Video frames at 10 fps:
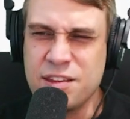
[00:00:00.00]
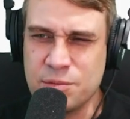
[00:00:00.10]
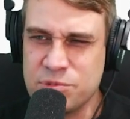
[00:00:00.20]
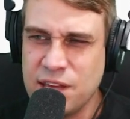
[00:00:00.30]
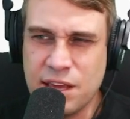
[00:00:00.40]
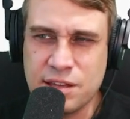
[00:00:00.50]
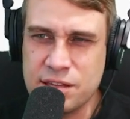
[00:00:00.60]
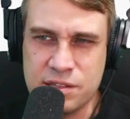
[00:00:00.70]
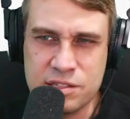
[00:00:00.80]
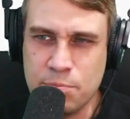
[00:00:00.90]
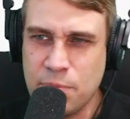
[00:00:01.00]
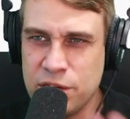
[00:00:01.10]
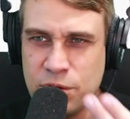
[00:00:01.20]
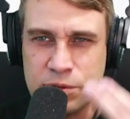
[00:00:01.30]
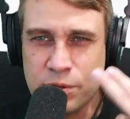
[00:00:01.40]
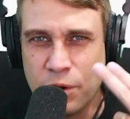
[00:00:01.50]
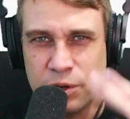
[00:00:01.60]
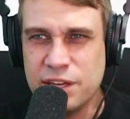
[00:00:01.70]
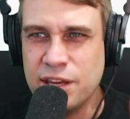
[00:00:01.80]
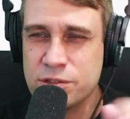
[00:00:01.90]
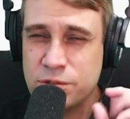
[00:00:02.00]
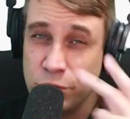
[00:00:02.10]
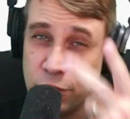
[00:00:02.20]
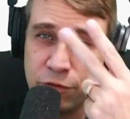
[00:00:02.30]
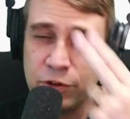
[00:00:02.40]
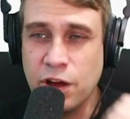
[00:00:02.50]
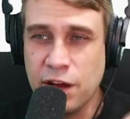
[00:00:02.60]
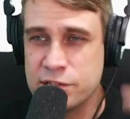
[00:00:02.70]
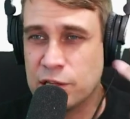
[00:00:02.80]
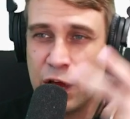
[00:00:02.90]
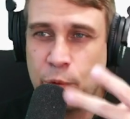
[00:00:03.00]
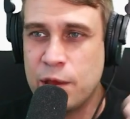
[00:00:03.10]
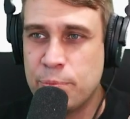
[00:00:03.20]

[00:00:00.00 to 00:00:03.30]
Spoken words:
some CSS, and some menus on here. So two different kinds, a lightweight